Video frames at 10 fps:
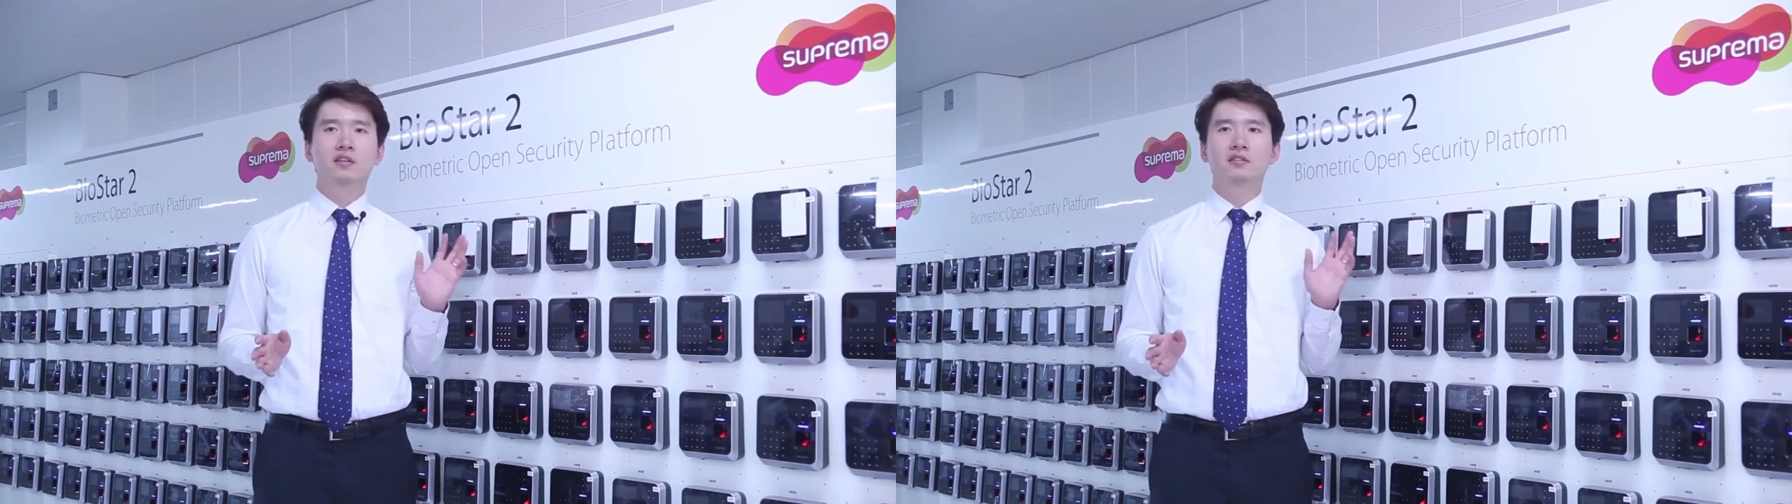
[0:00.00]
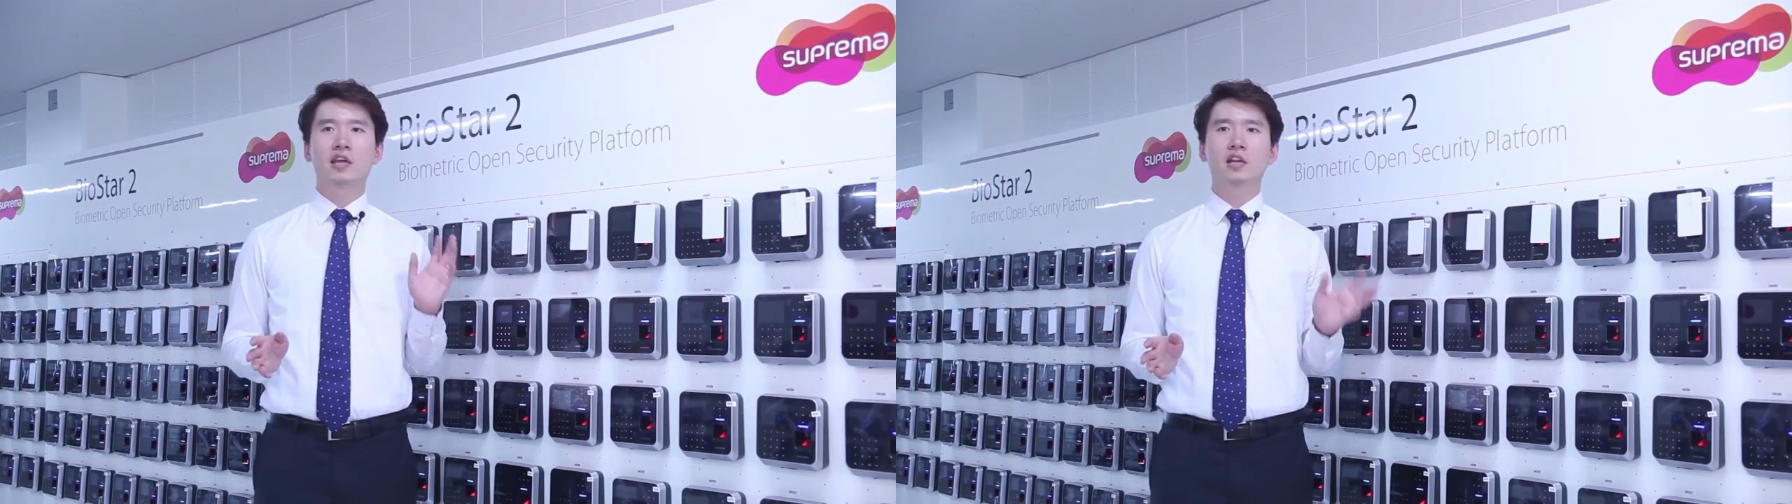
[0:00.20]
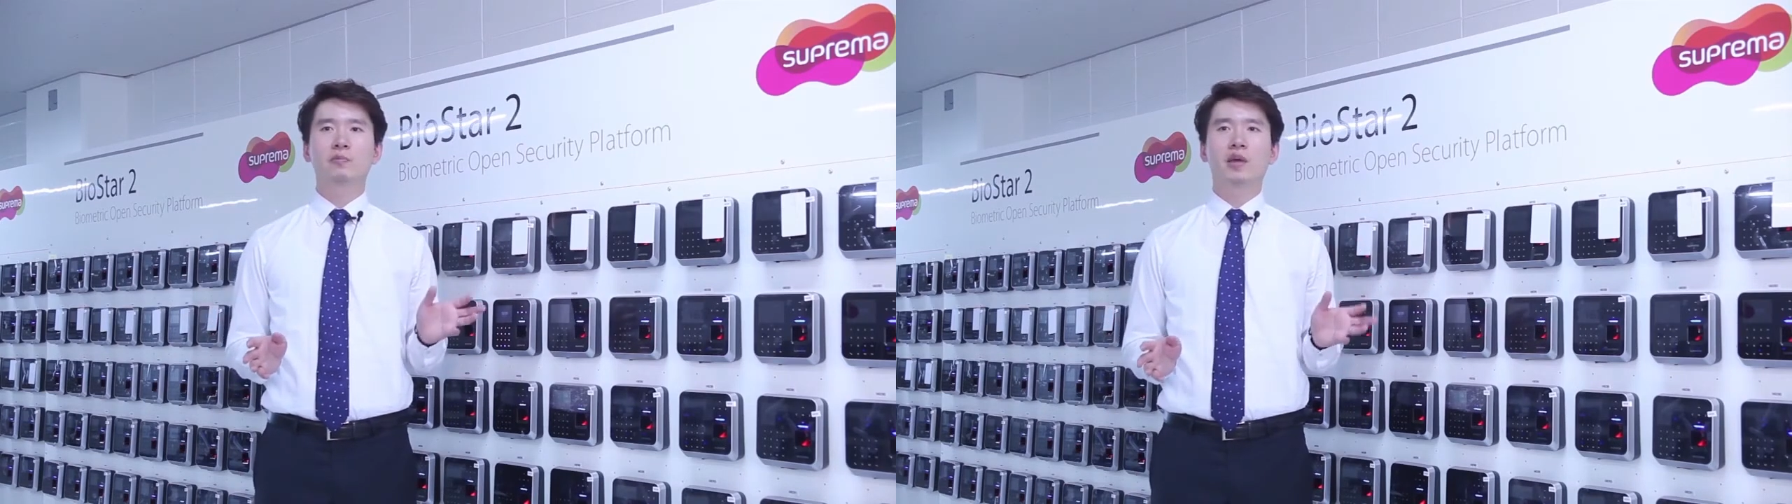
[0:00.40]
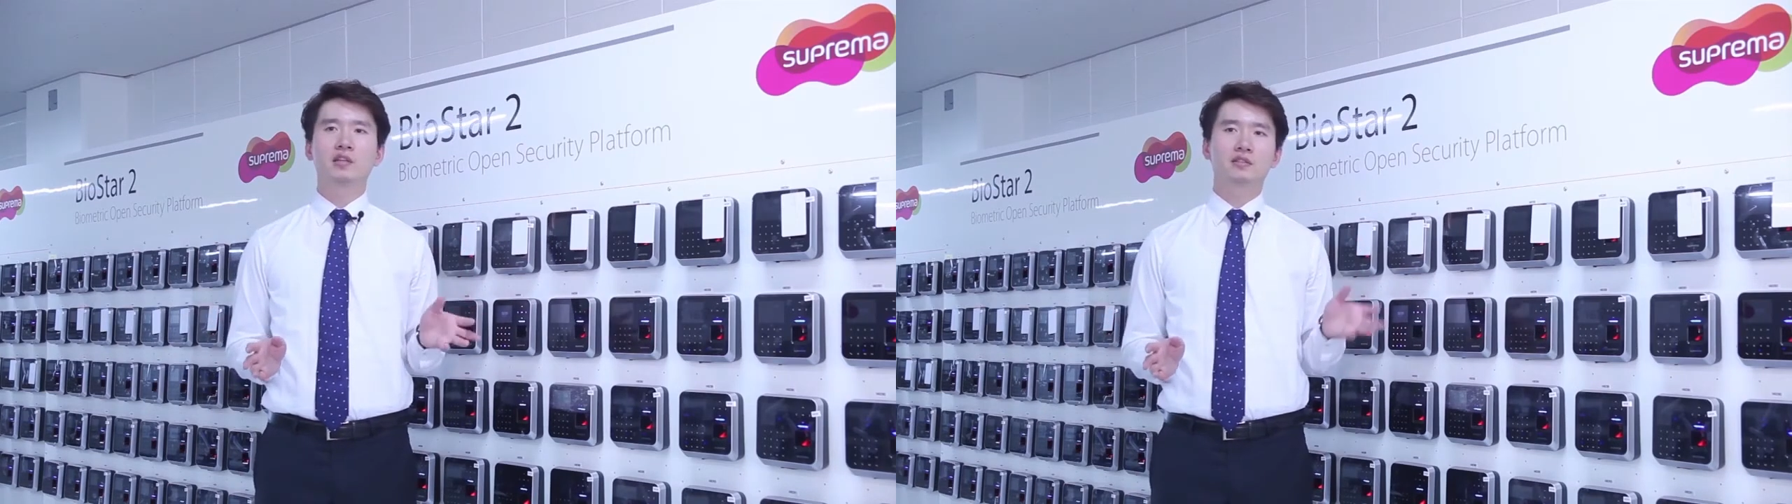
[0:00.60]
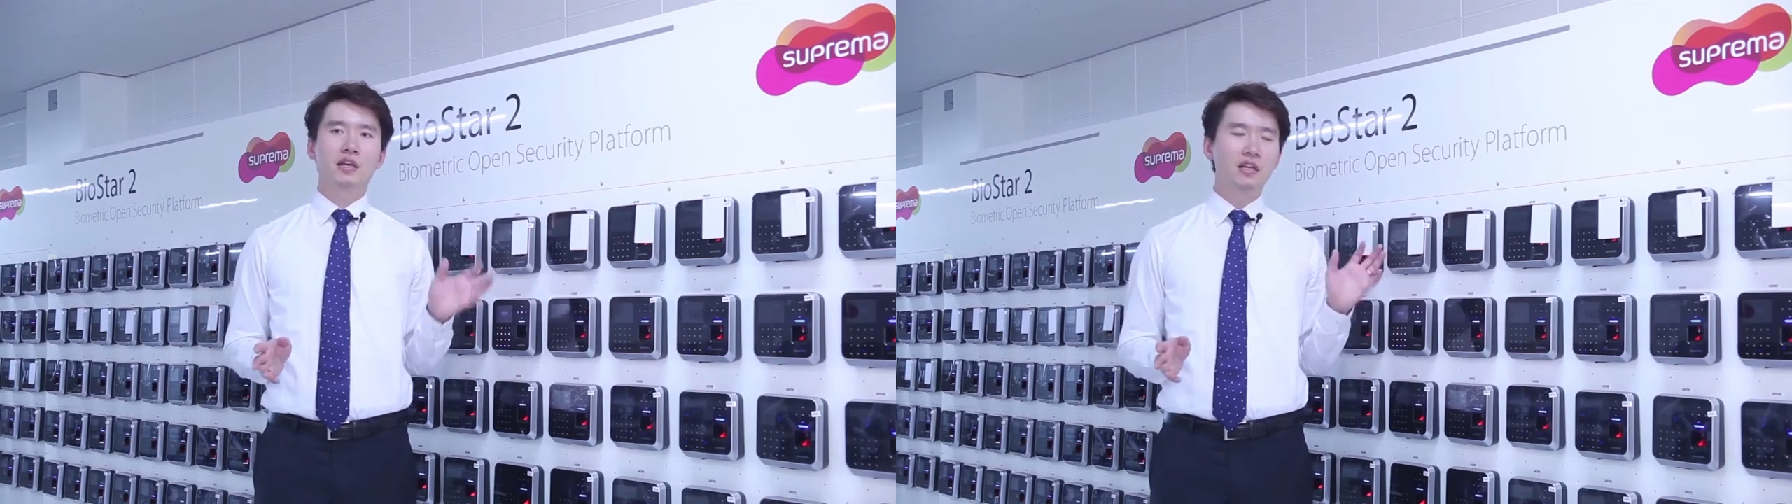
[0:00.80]

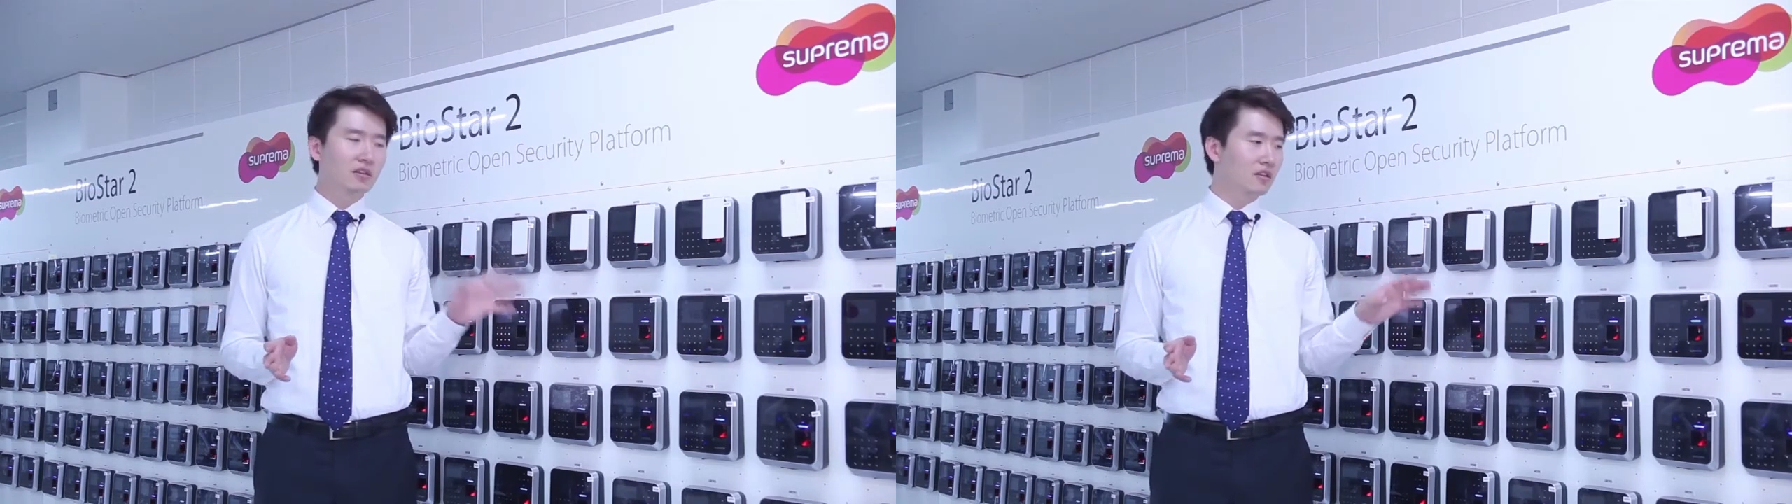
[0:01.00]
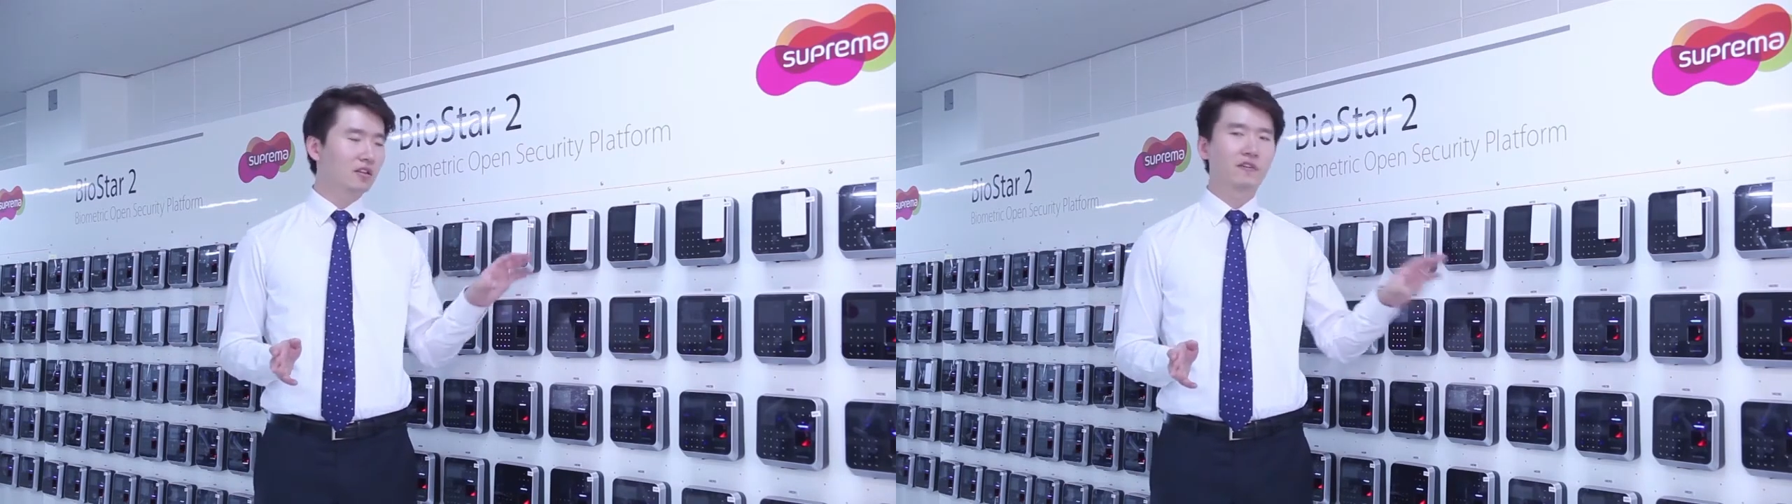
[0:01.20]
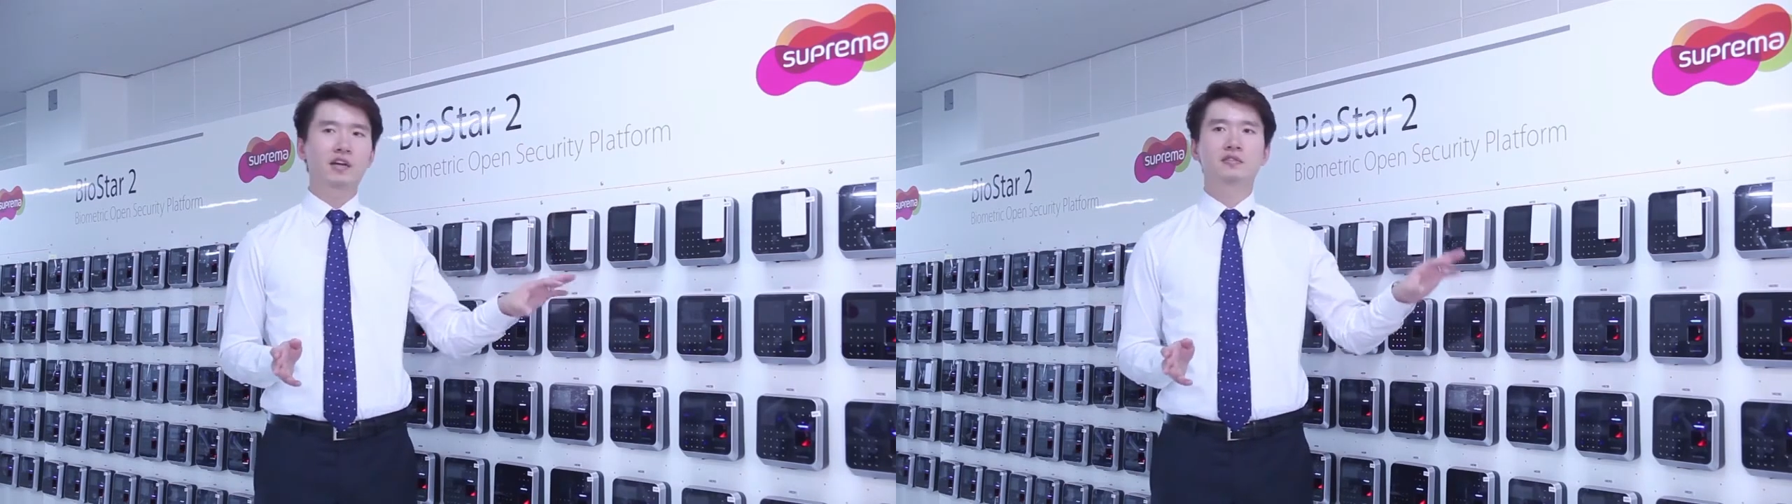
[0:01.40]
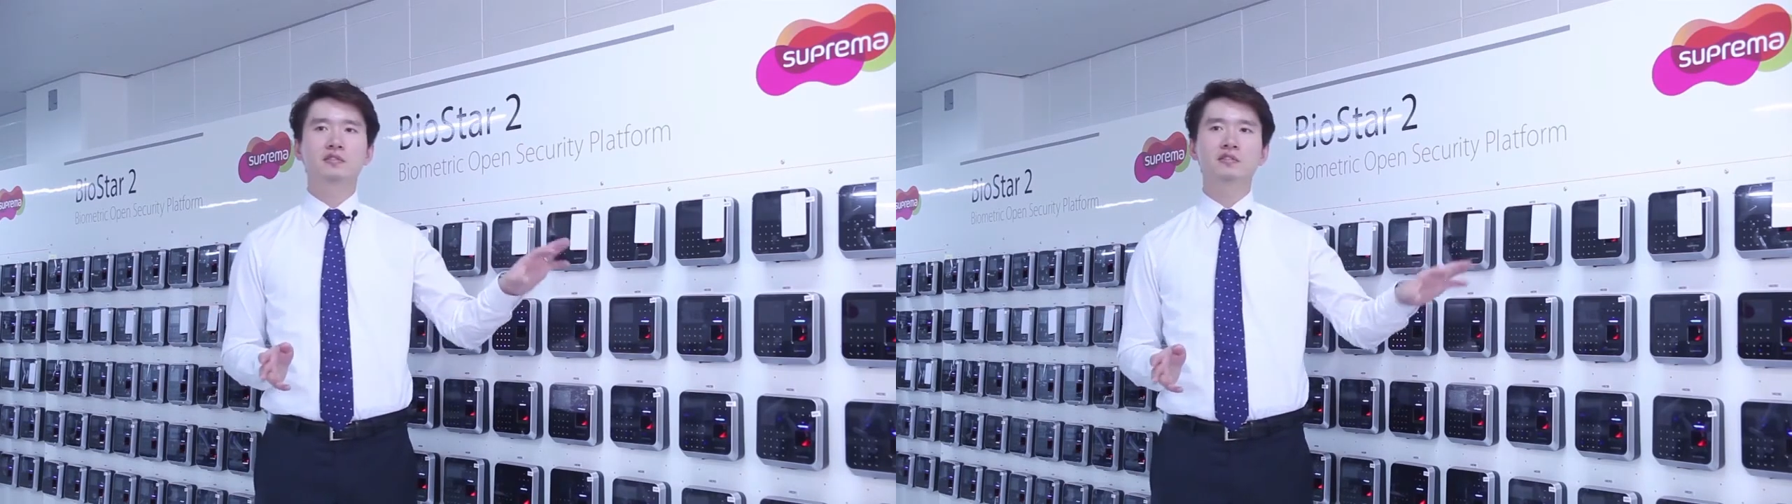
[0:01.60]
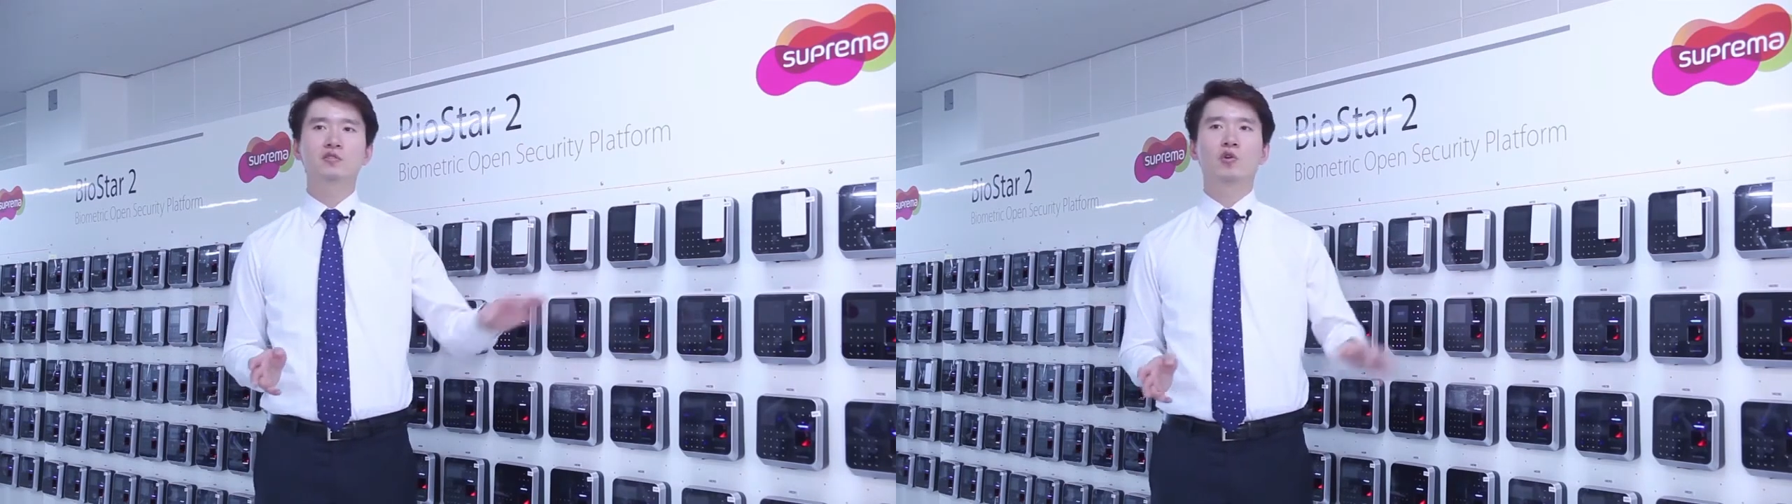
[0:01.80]
database in the
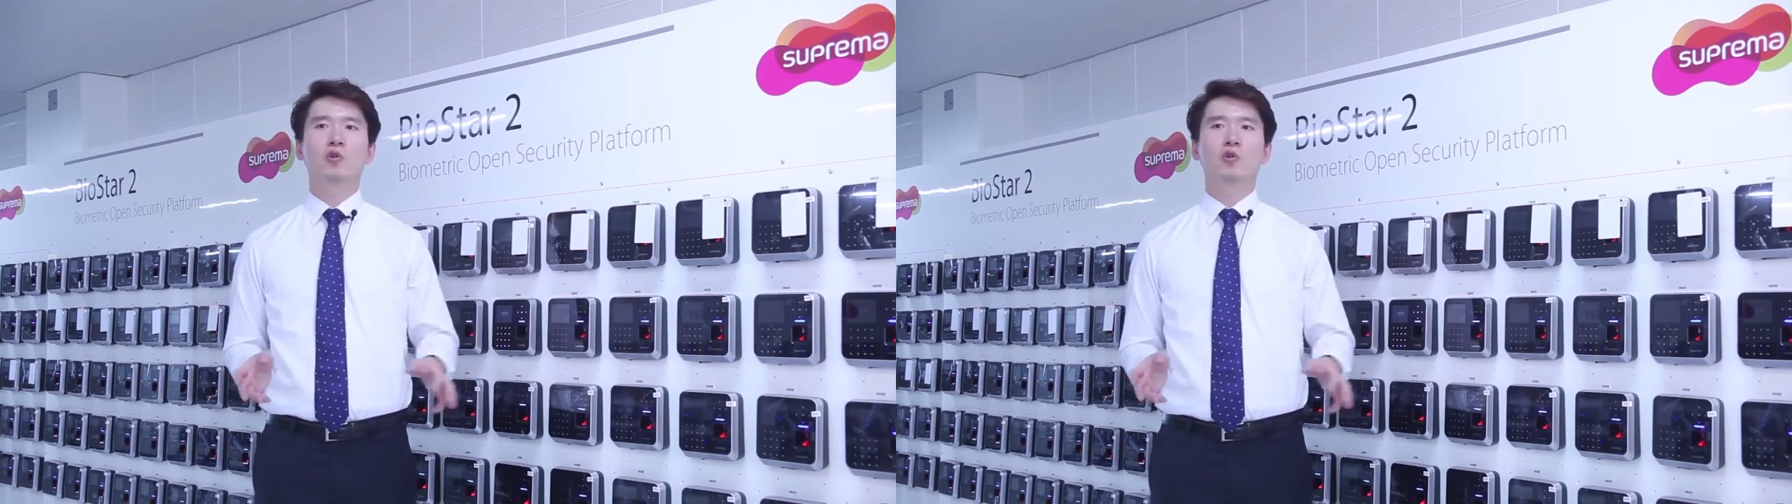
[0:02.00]
devices